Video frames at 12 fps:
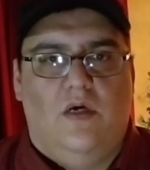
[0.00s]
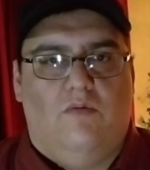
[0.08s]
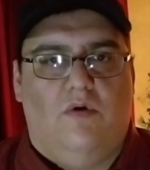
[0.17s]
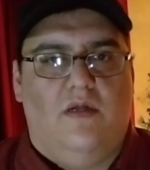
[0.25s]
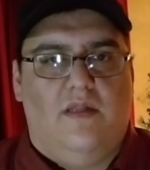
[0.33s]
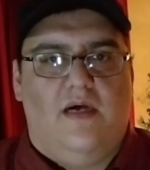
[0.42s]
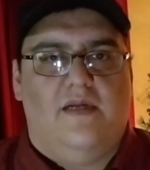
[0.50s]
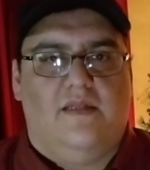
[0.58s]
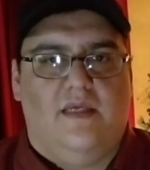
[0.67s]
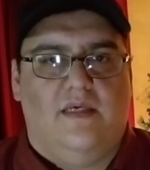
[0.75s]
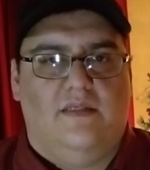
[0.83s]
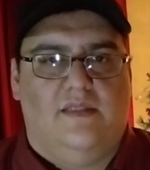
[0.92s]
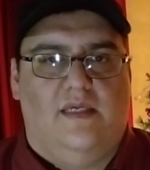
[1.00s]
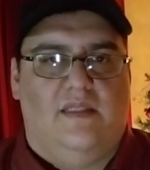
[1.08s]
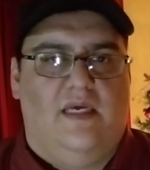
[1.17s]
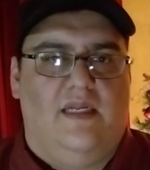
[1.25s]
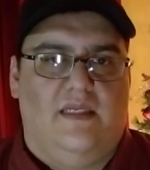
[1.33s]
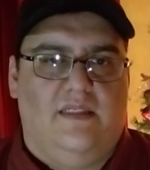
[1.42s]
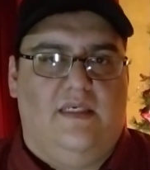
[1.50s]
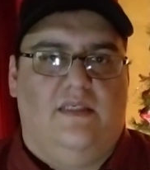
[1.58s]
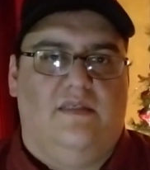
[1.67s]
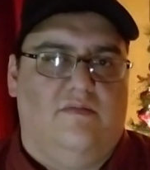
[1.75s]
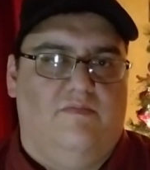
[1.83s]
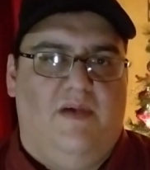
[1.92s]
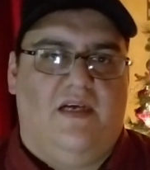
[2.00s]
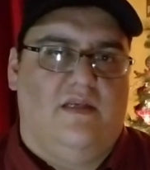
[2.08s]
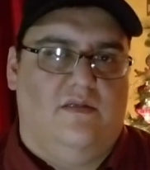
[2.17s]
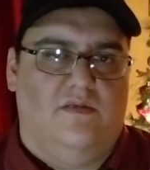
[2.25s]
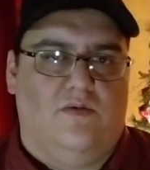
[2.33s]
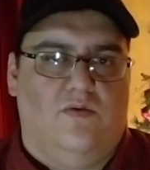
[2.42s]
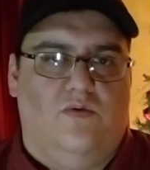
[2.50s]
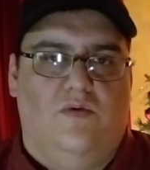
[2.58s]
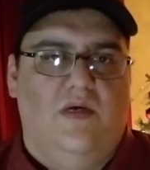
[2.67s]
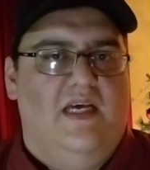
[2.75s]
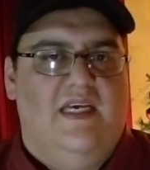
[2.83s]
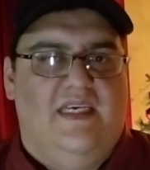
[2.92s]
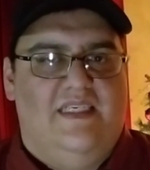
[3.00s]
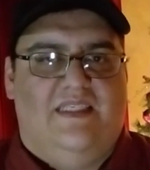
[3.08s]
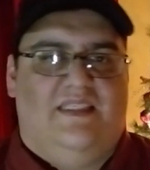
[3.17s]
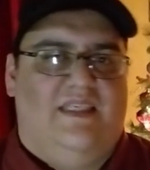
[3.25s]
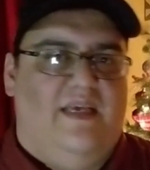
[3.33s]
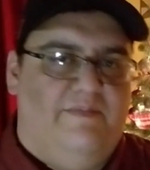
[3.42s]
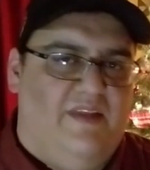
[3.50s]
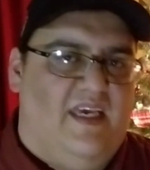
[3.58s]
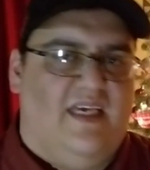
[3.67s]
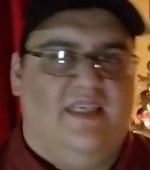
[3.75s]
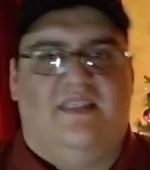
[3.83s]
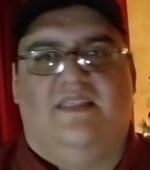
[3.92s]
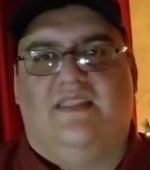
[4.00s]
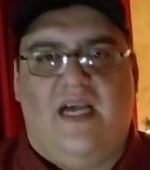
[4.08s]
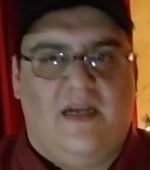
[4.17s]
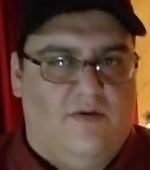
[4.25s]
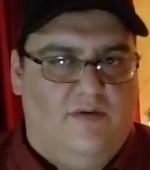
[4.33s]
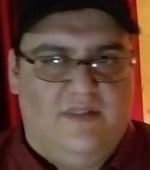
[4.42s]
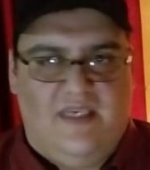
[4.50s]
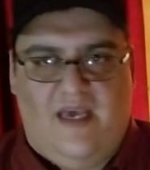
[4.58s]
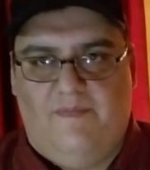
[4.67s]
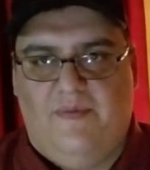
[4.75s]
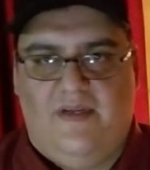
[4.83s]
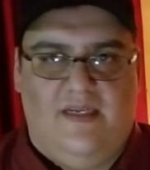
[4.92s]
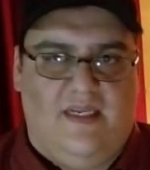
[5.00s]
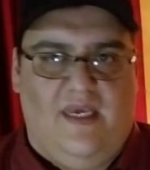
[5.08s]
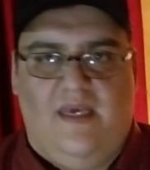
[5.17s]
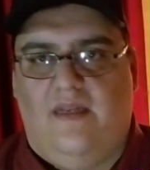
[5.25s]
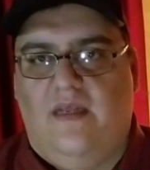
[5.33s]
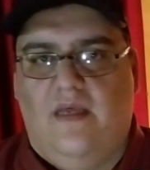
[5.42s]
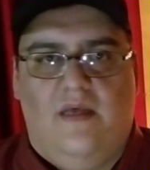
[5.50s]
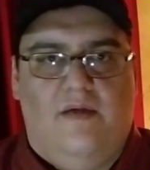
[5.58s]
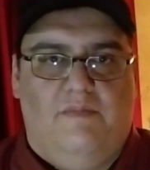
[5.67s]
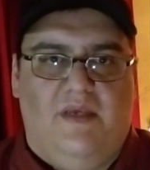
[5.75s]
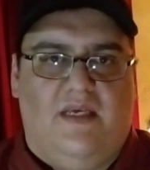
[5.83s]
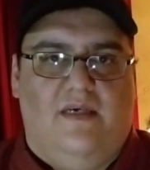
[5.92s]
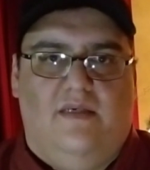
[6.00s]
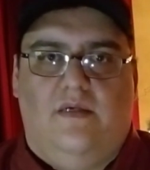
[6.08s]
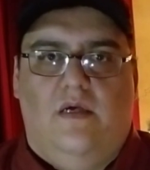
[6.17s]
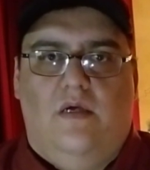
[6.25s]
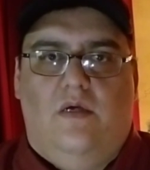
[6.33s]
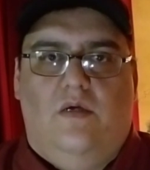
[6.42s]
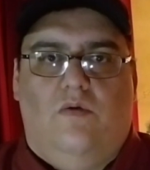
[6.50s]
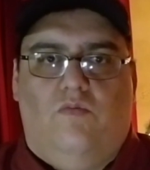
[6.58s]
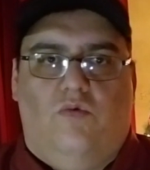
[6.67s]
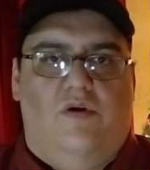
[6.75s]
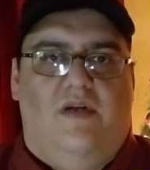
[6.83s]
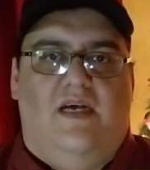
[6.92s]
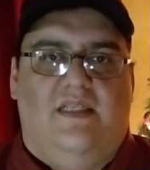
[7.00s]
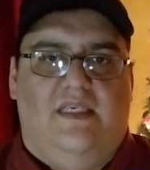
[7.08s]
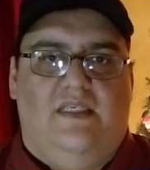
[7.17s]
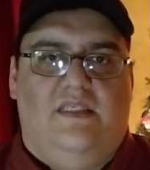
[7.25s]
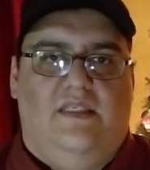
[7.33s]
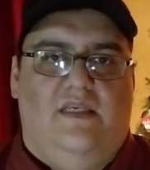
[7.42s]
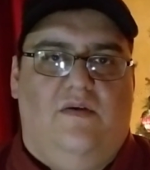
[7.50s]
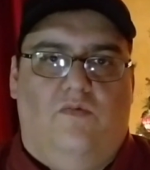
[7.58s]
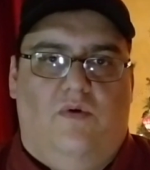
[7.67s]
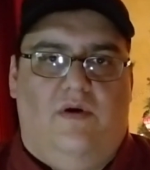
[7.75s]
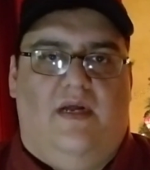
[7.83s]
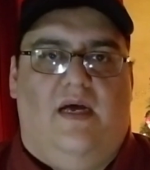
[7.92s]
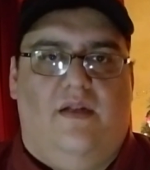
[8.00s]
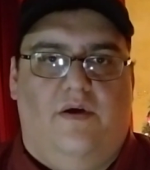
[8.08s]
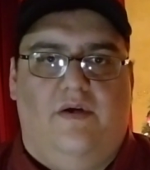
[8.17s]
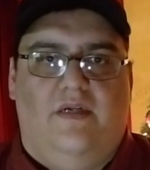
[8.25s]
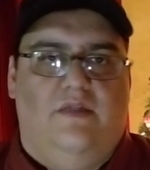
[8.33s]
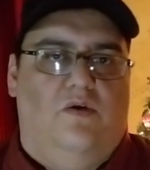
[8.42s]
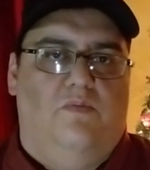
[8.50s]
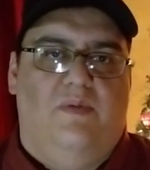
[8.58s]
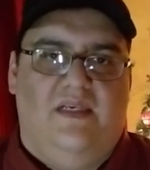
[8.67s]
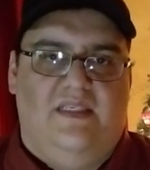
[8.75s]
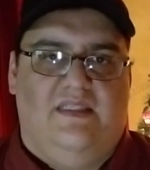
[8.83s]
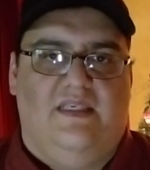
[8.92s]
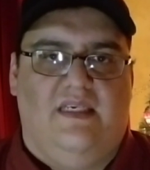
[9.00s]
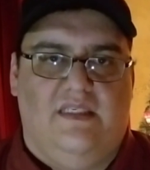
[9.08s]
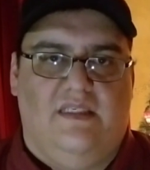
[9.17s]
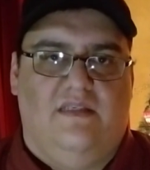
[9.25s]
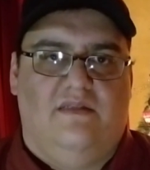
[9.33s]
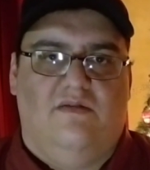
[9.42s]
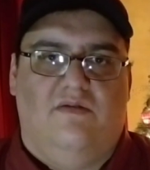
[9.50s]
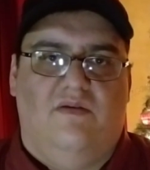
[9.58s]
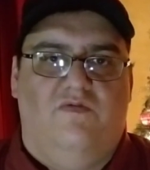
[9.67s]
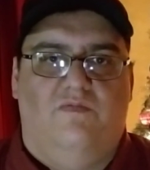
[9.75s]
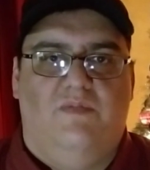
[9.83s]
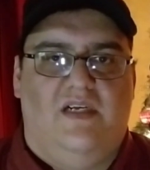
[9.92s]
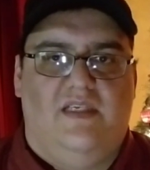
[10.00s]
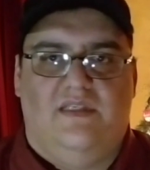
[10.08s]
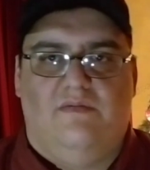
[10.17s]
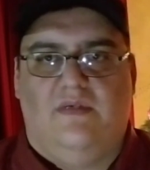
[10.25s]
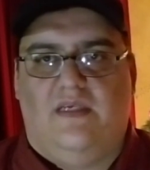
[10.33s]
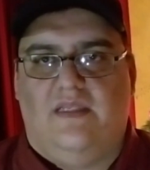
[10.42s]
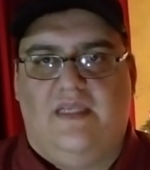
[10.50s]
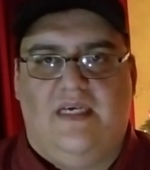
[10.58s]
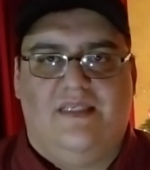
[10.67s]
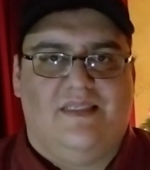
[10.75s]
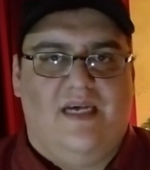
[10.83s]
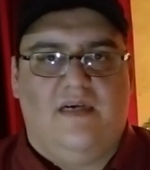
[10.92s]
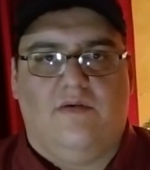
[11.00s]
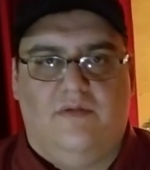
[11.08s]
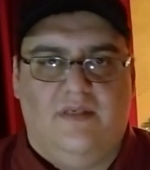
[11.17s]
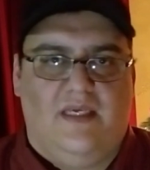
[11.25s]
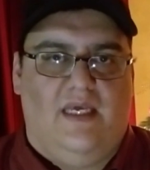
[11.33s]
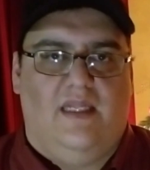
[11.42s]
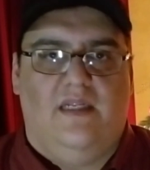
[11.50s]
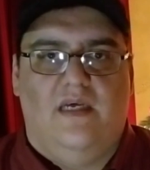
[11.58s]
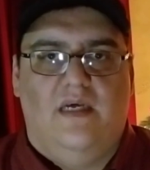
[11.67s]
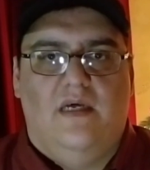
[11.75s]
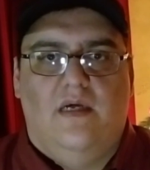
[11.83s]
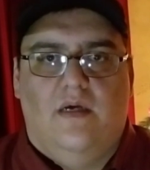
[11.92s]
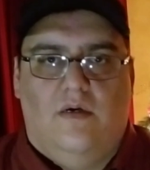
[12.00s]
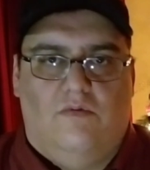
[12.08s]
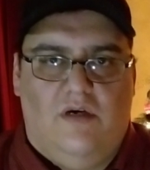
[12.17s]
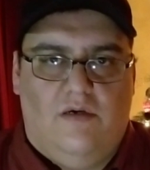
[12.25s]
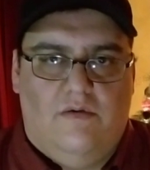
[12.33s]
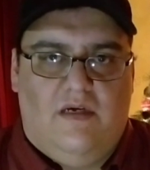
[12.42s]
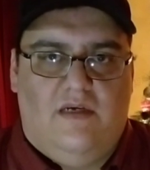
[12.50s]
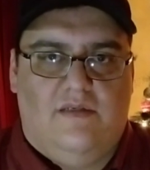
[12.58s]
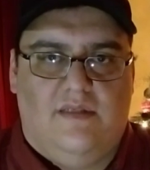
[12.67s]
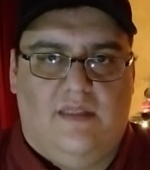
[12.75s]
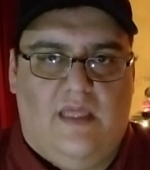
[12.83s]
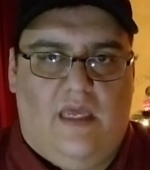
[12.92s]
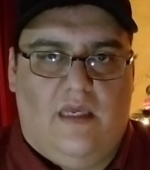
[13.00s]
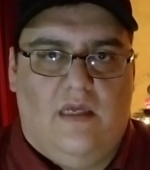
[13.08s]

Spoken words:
Well, a lot of things that they didn't teach us back in the school is the same thing. It's a cycle. It's happening again because we're not teaching it. We're not learning. Nobody's teaching it. So everybody's in that cycle again. Well, here's the thing.